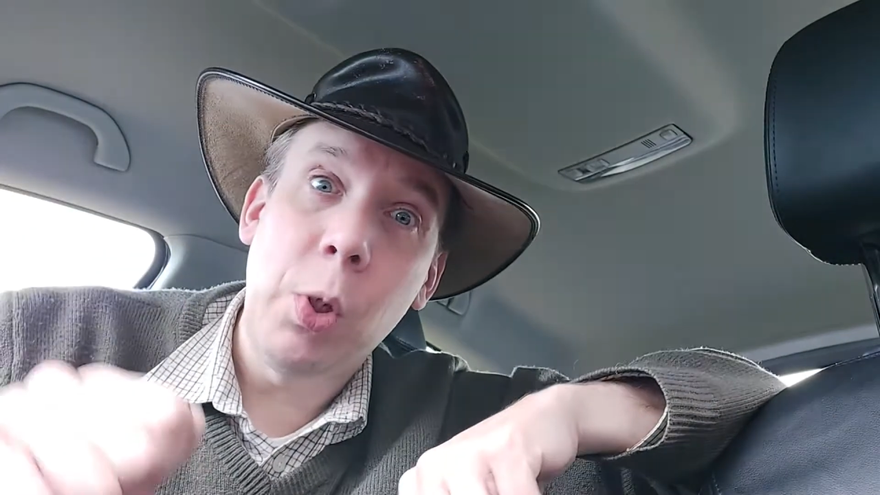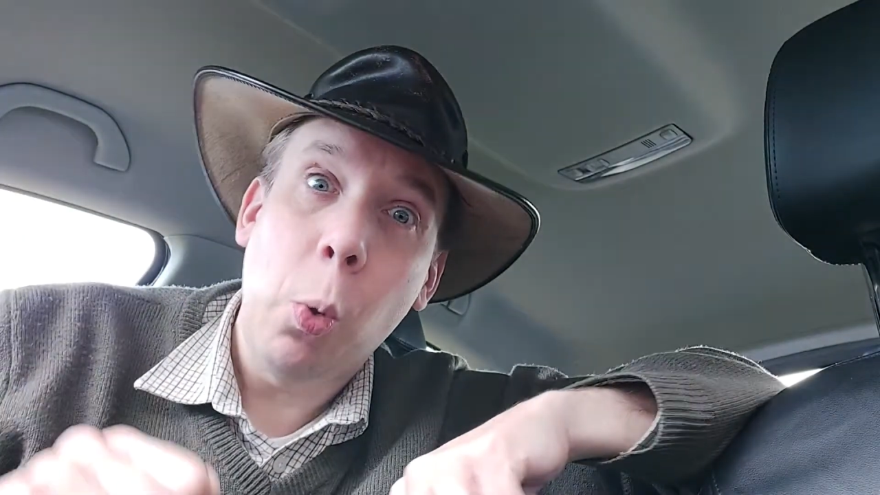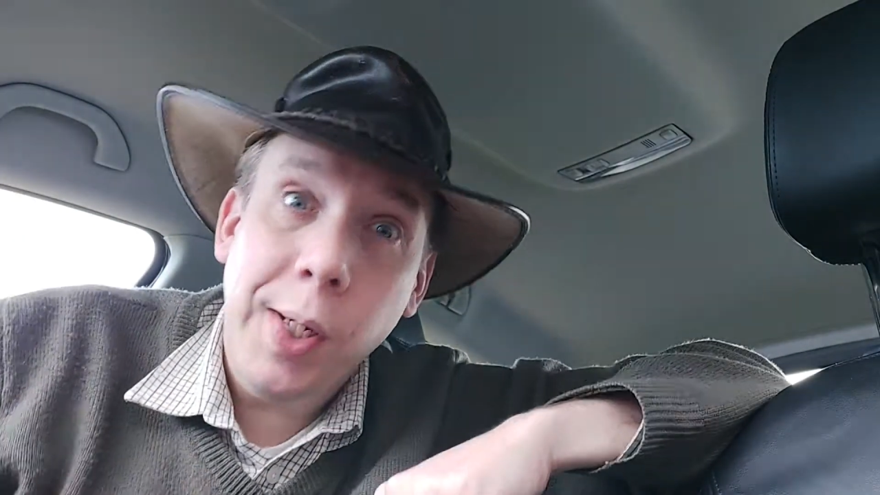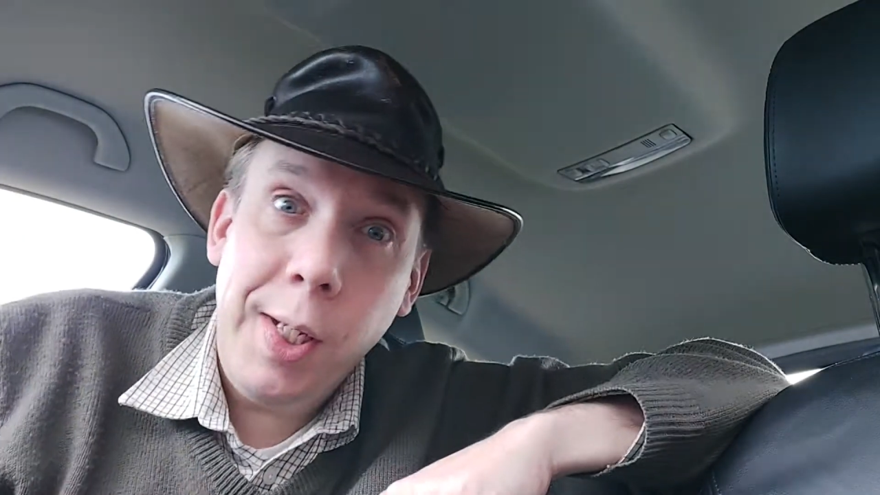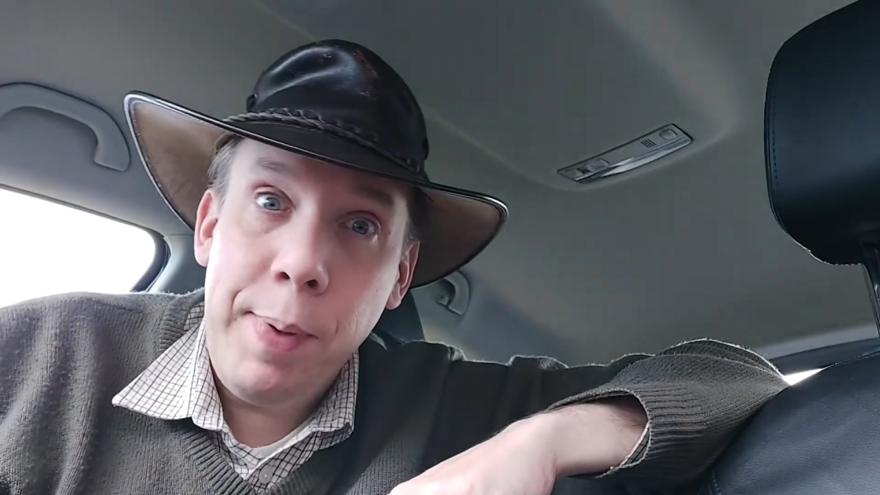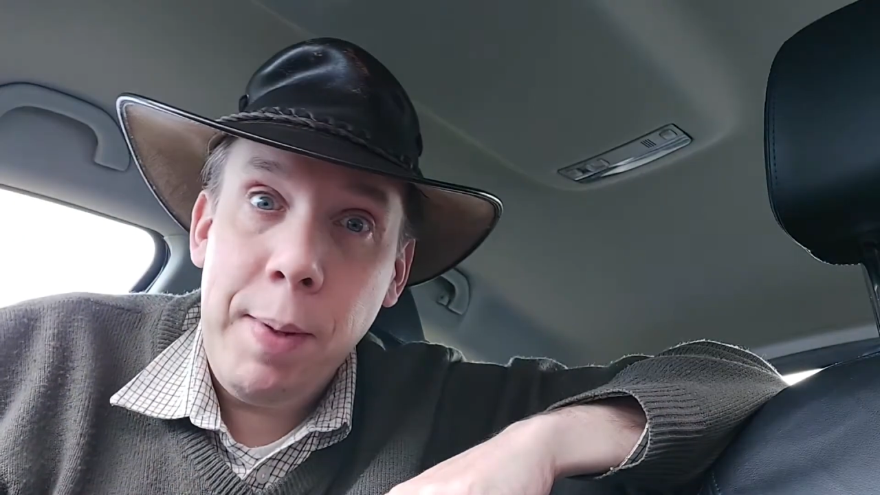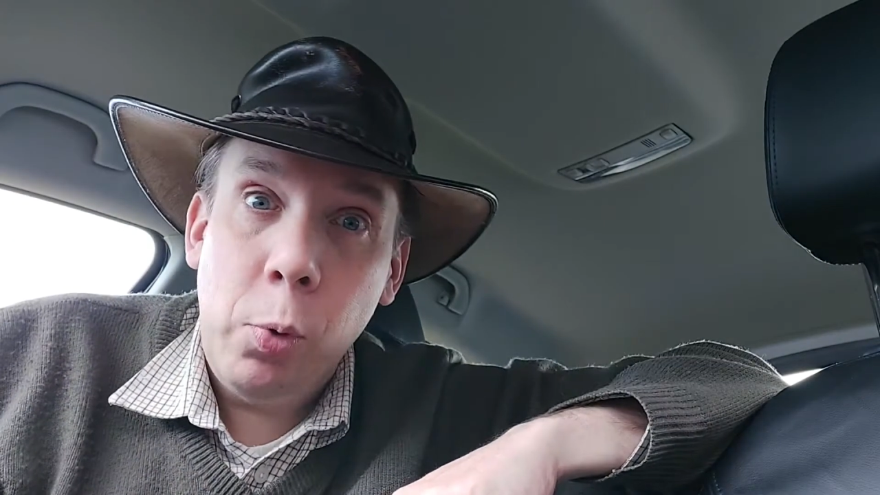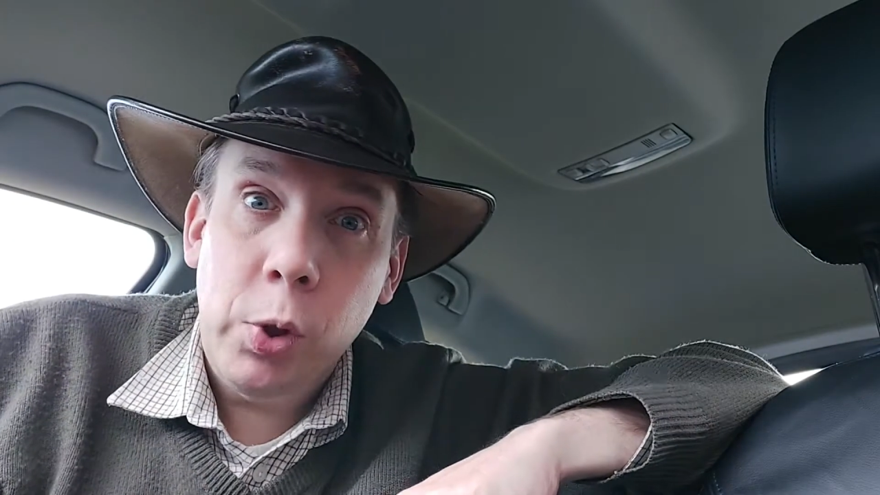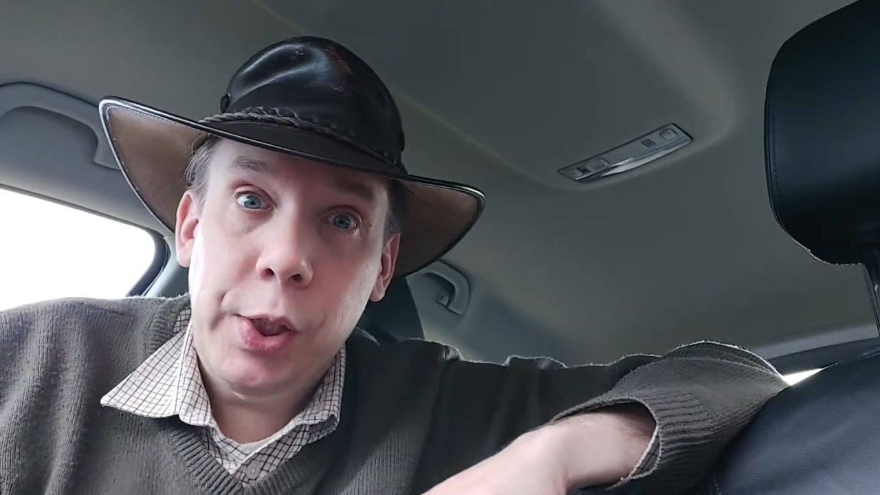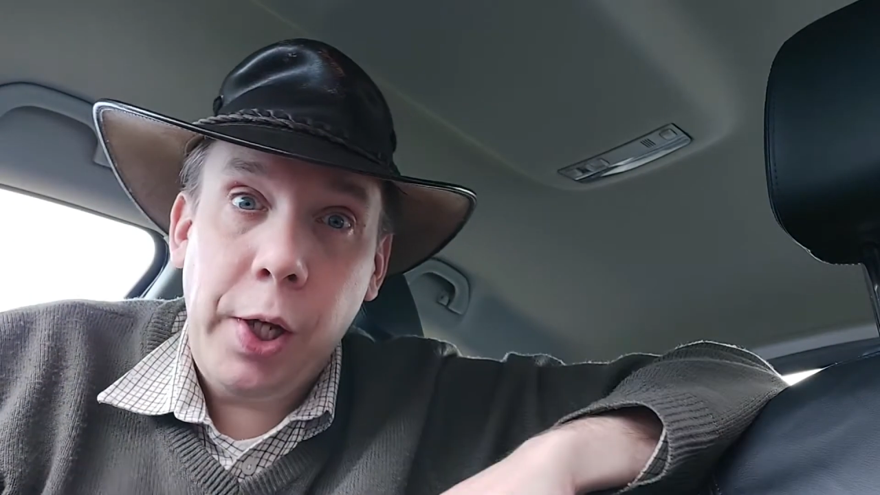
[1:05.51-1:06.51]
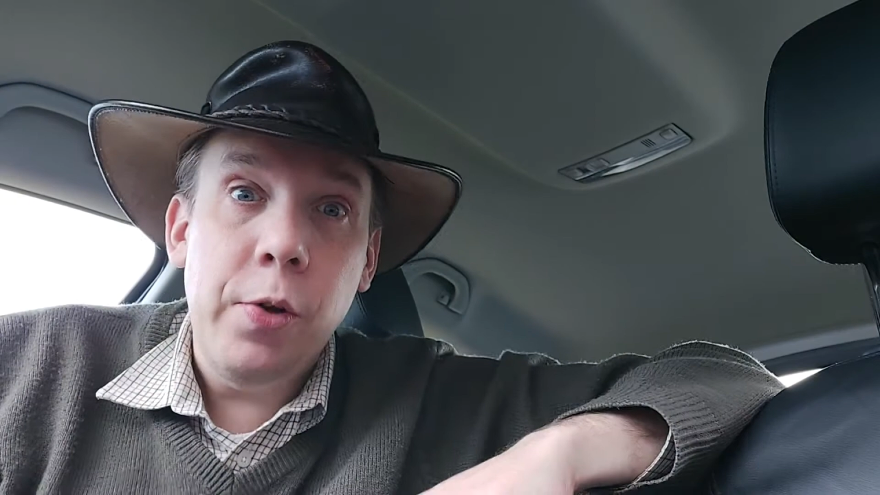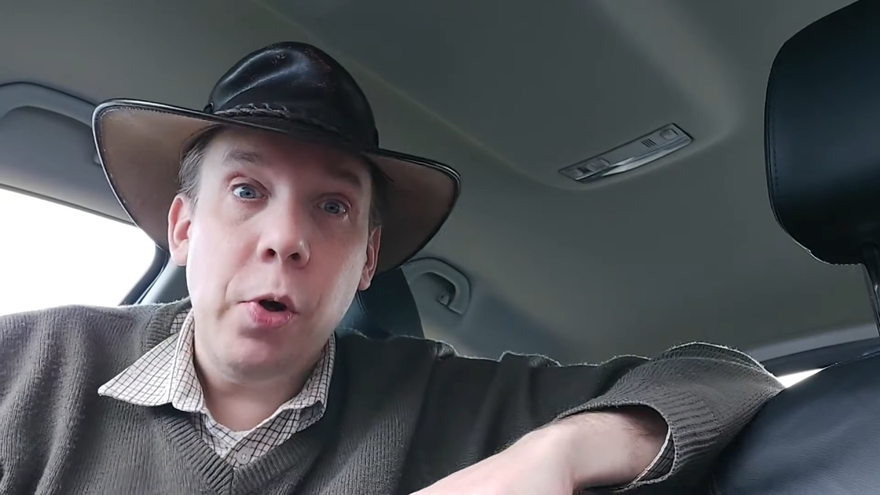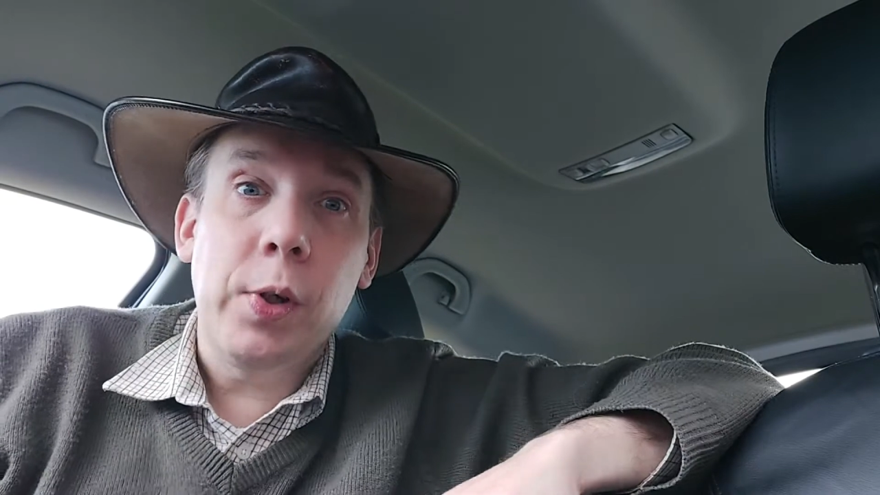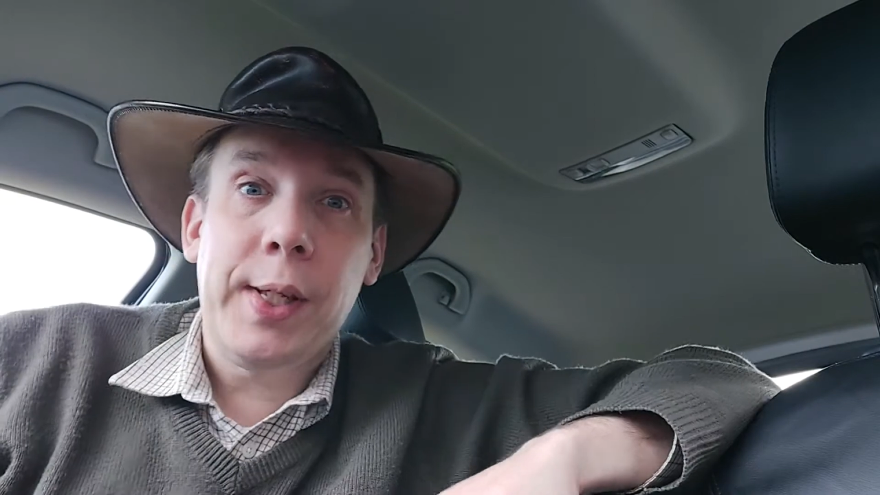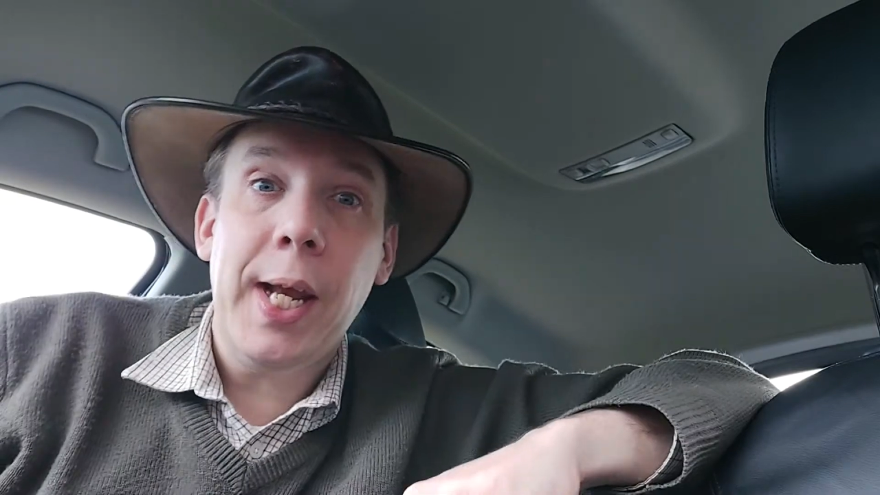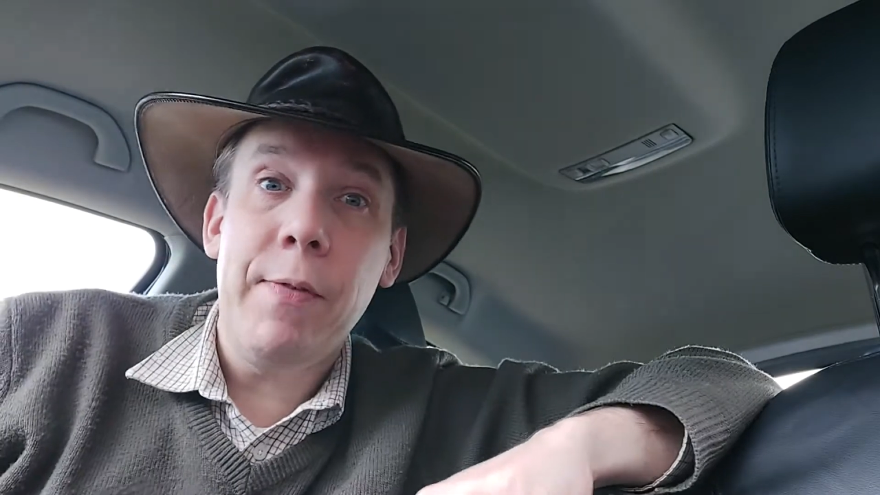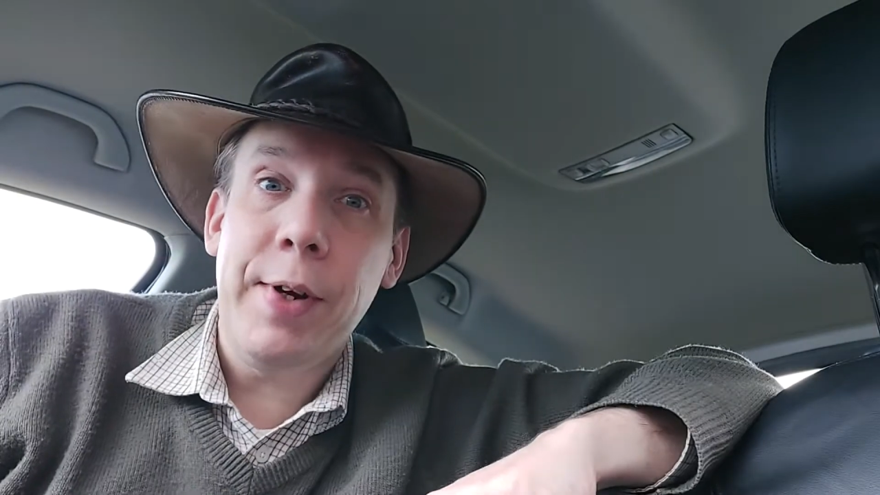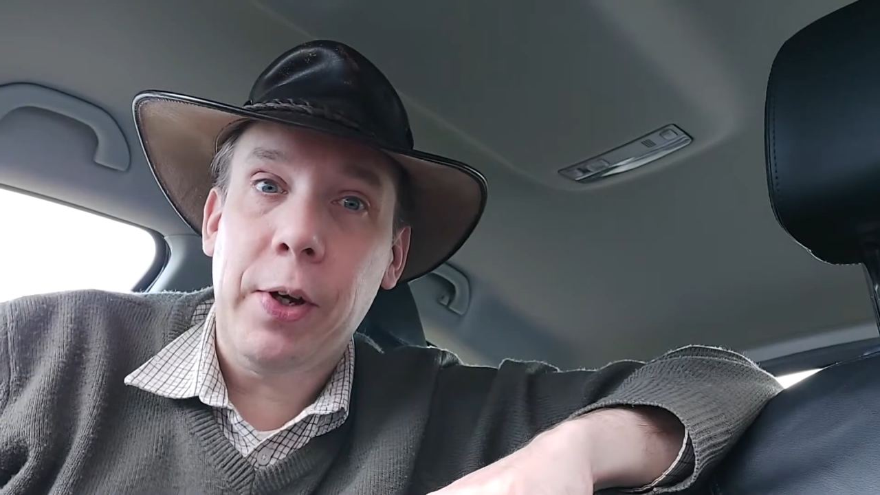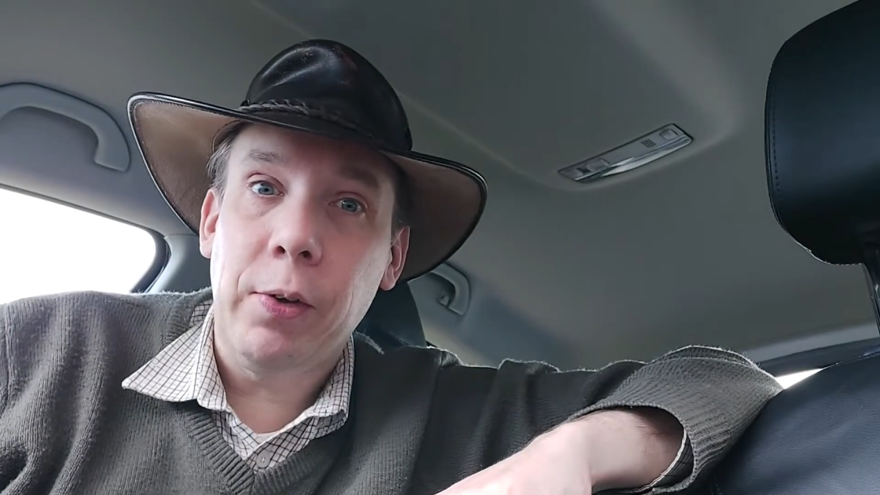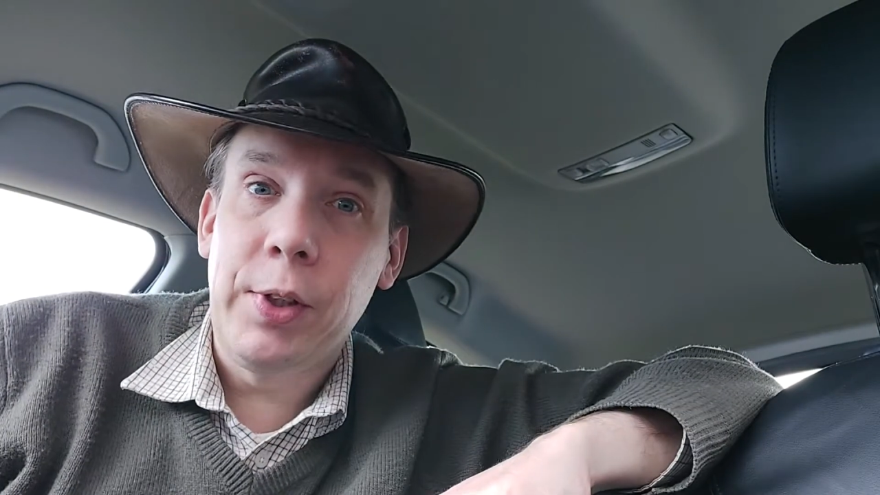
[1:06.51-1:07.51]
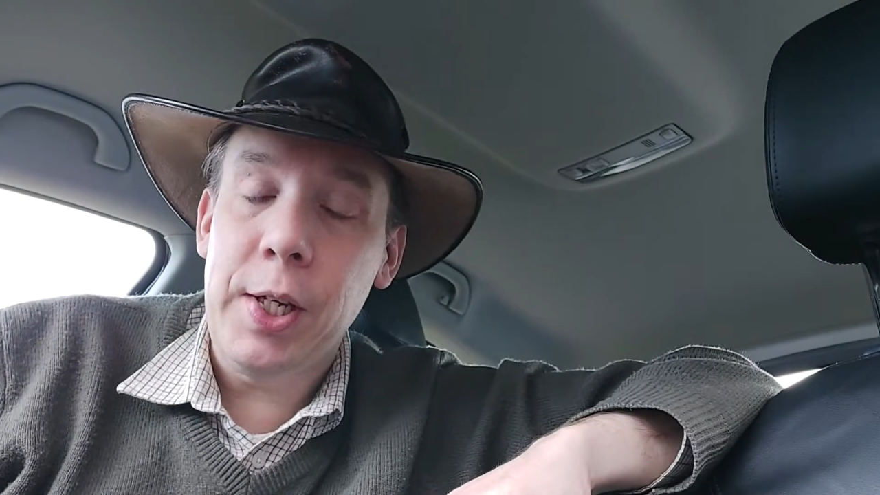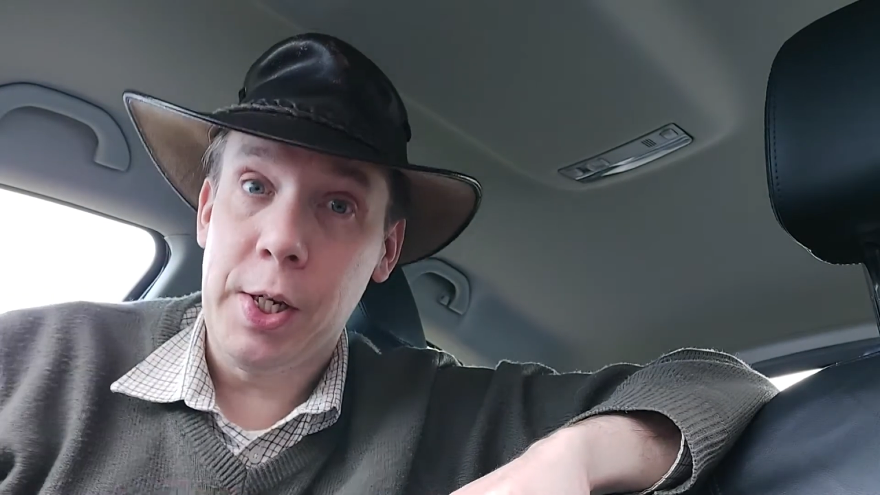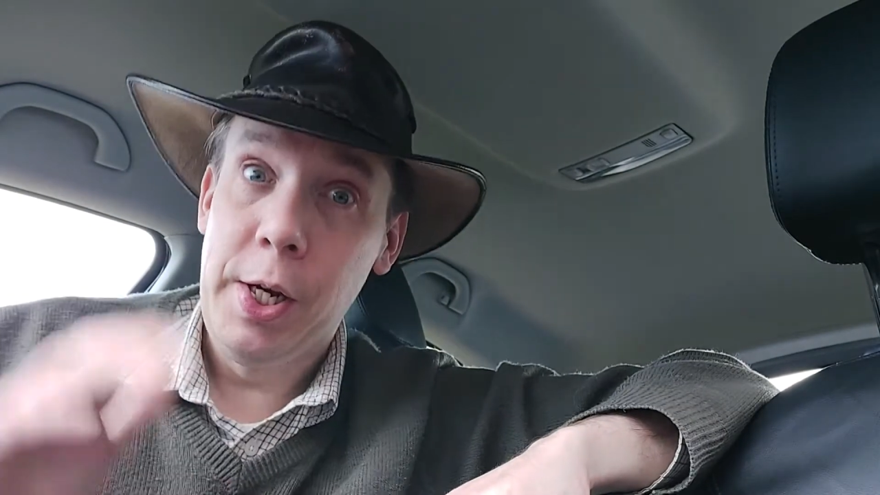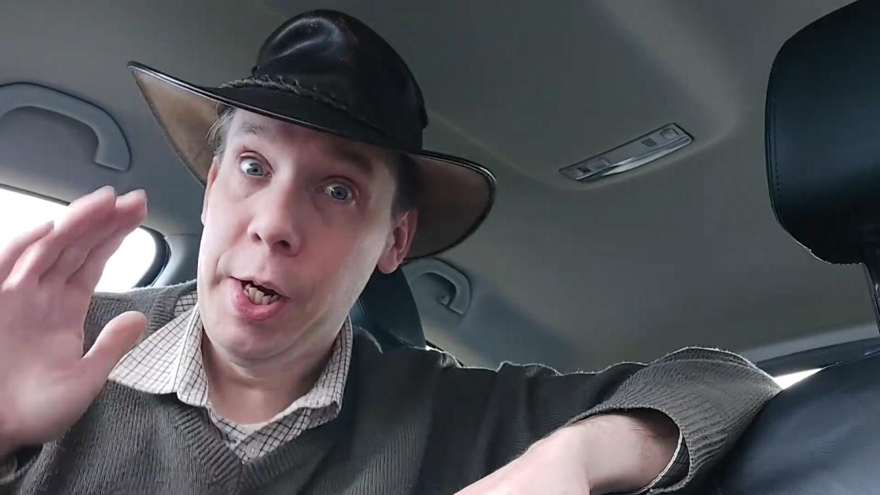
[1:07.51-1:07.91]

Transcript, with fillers: quite a bit more Skoda Octavia content